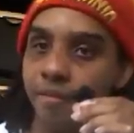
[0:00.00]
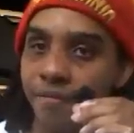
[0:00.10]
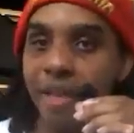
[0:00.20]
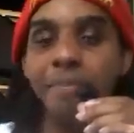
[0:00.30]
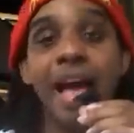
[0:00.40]

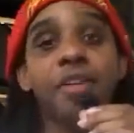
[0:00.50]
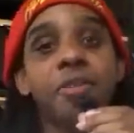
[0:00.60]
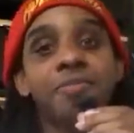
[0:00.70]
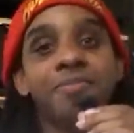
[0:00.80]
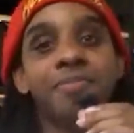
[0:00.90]
Finn
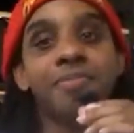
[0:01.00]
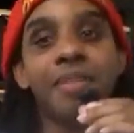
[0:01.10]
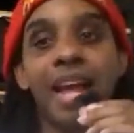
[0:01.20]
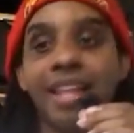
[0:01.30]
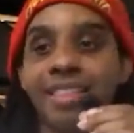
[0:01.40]
Balor.
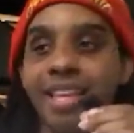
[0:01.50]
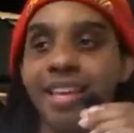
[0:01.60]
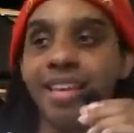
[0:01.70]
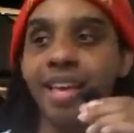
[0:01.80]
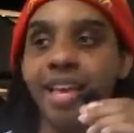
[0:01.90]
I
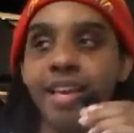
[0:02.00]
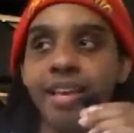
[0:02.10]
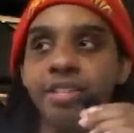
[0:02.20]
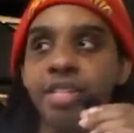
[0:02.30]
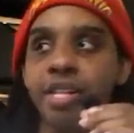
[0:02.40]
think
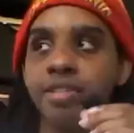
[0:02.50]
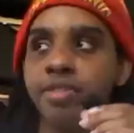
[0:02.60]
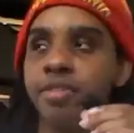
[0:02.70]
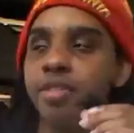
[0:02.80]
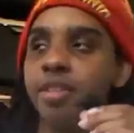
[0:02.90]
he
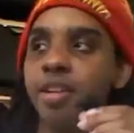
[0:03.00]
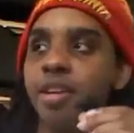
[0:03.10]
just